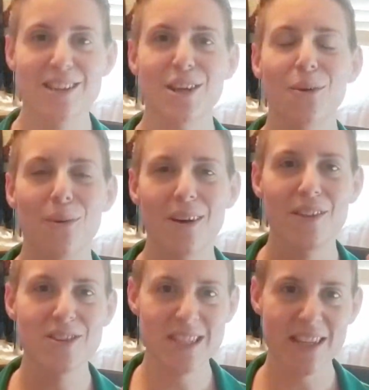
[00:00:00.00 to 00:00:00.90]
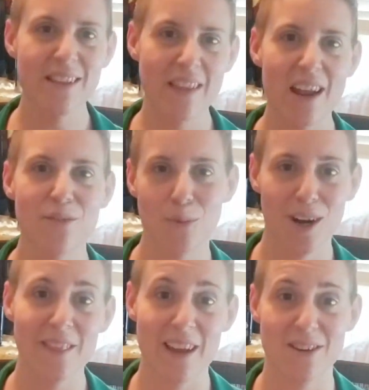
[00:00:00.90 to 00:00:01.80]
So there's still a lot of
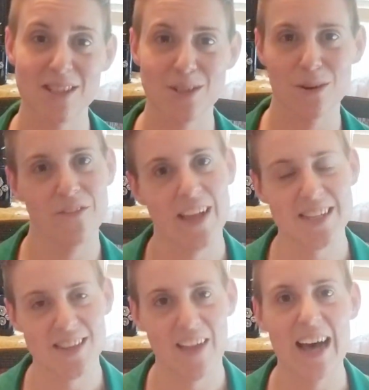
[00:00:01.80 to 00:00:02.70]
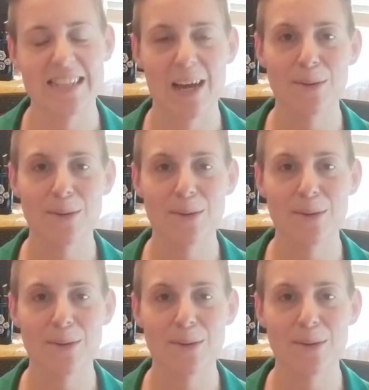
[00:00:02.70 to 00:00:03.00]
work that goes into a flex class.